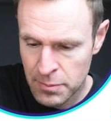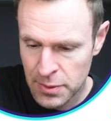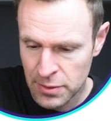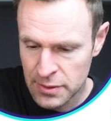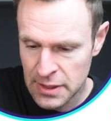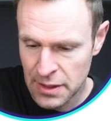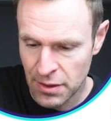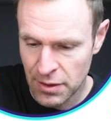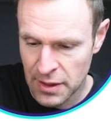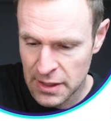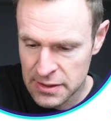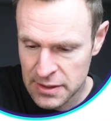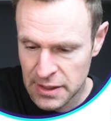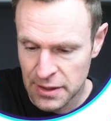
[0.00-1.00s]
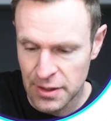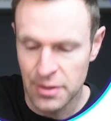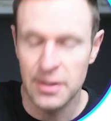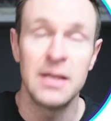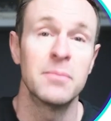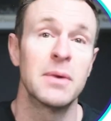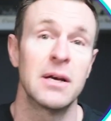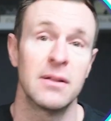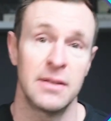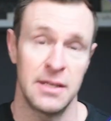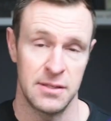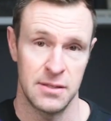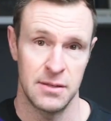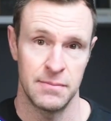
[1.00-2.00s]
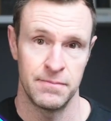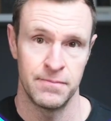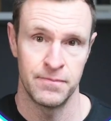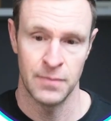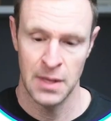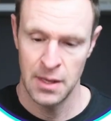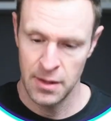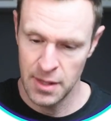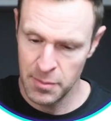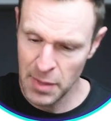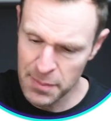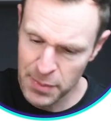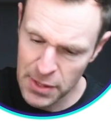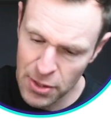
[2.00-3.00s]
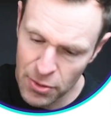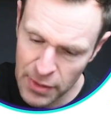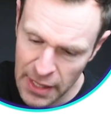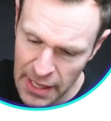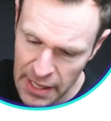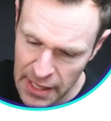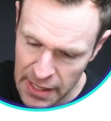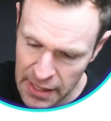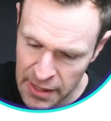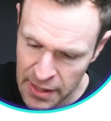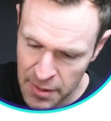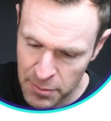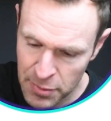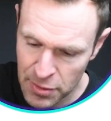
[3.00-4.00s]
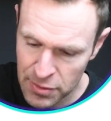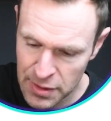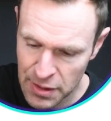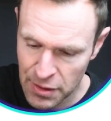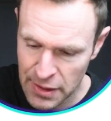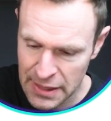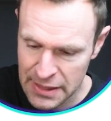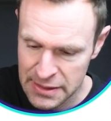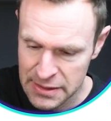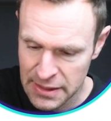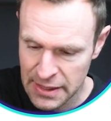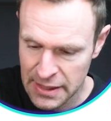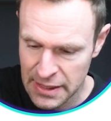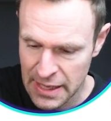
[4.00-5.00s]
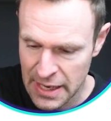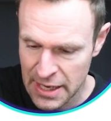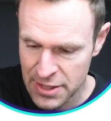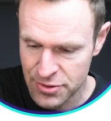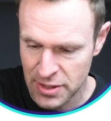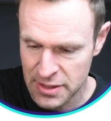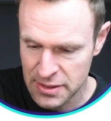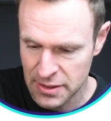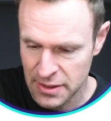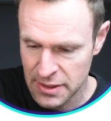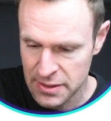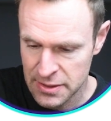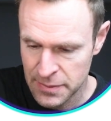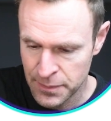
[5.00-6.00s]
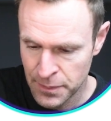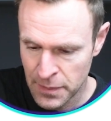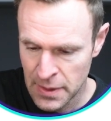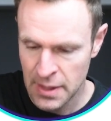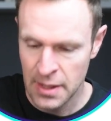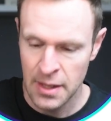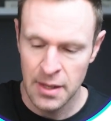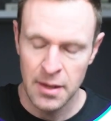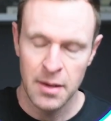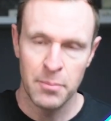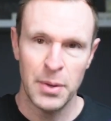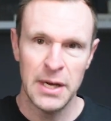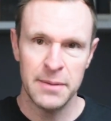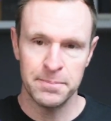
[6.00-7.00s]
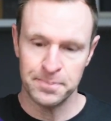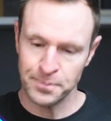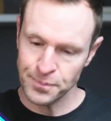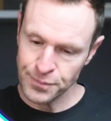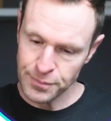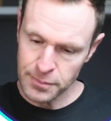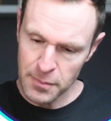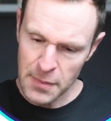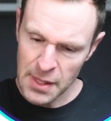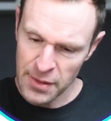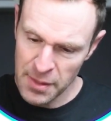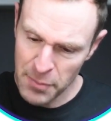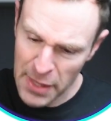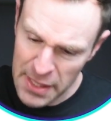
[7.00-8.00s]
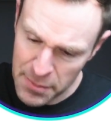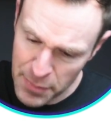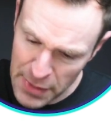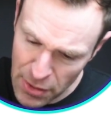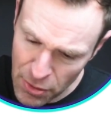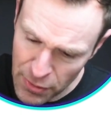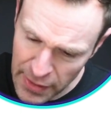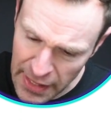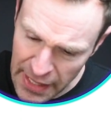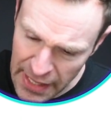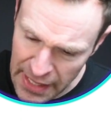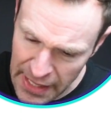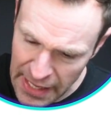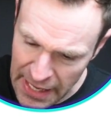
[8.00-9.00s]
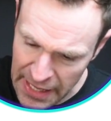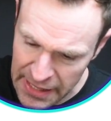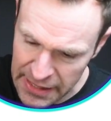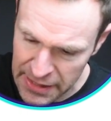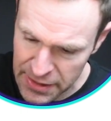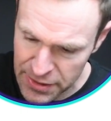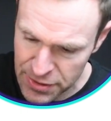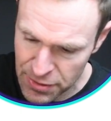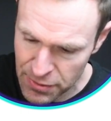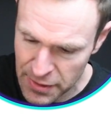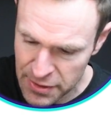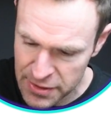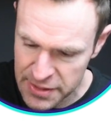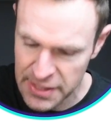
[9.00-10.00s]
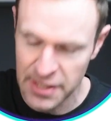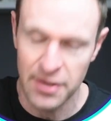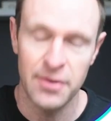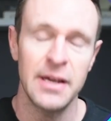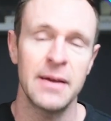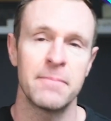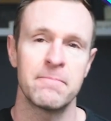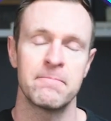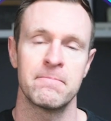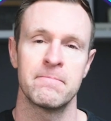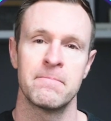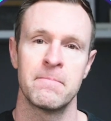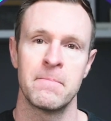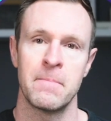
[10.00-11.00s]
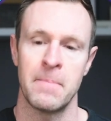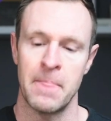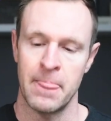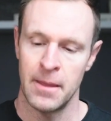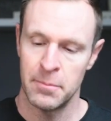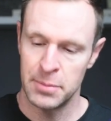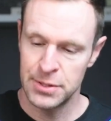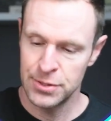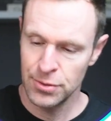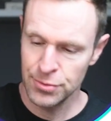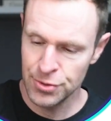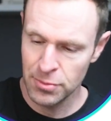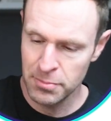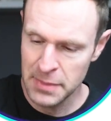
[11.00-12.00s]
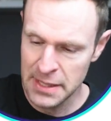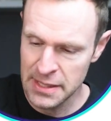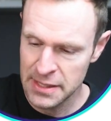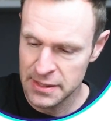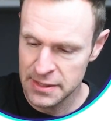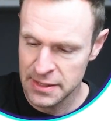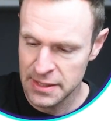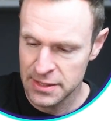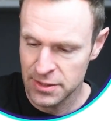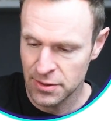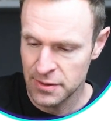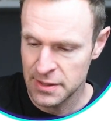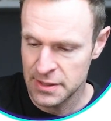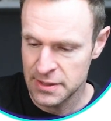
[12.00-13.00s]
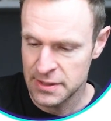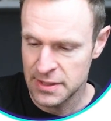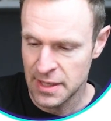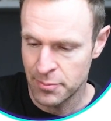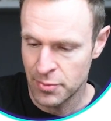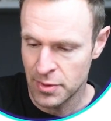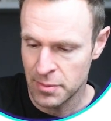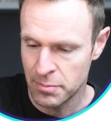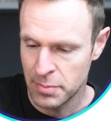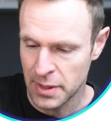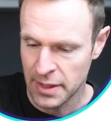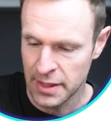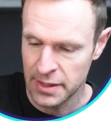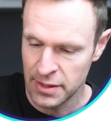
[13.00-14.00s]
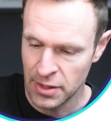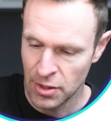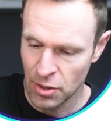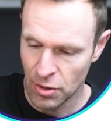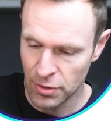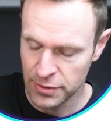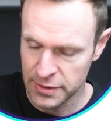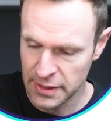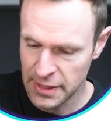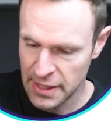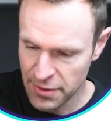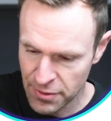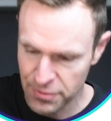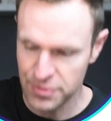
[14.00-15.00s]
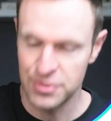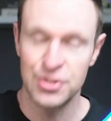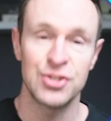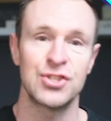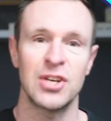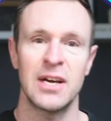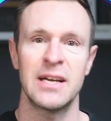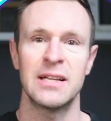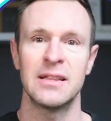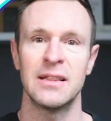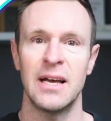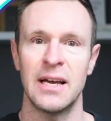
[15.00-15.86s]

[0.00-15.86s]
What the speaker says: building things like their email list. They might be okay building things like an address list, but they might be okay adding to their CRM. But social media sits on this separate bucket altogether, and there's this giant